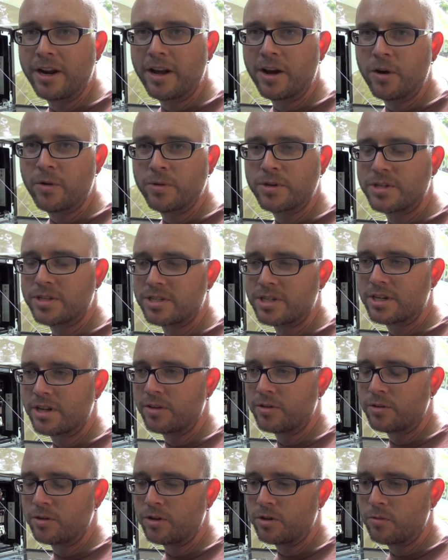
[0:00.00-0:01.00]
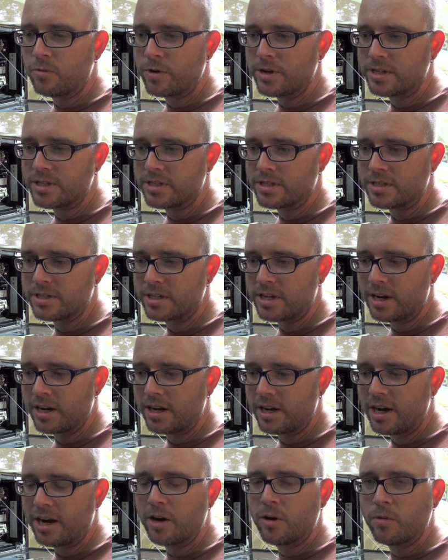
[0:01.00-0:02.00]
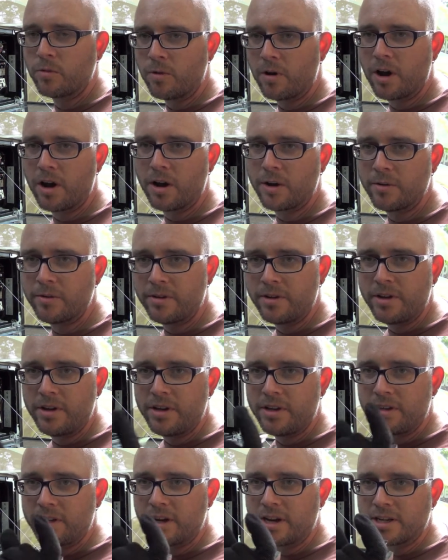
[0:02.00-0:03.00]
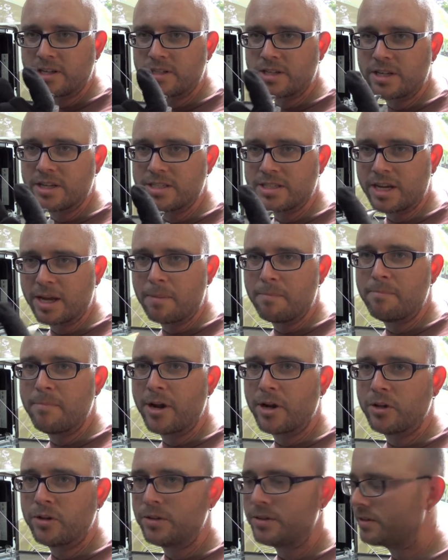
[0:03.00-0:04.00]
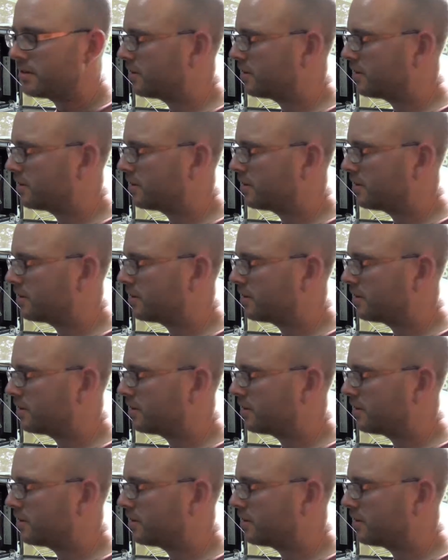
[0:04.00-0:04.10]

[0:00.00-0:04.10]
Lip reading: it out, which is another good reason to get an anode rod that actually has like a metal